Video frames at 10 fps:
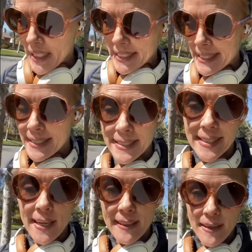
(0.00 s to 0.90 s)
sent to
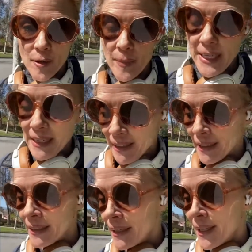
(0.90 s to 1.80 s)
psychotherapy
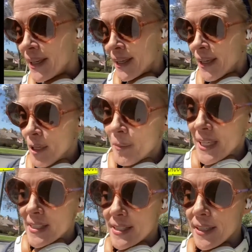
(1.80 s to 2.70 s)

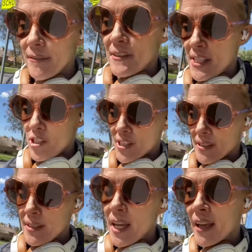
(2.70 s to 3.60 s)
because the physicians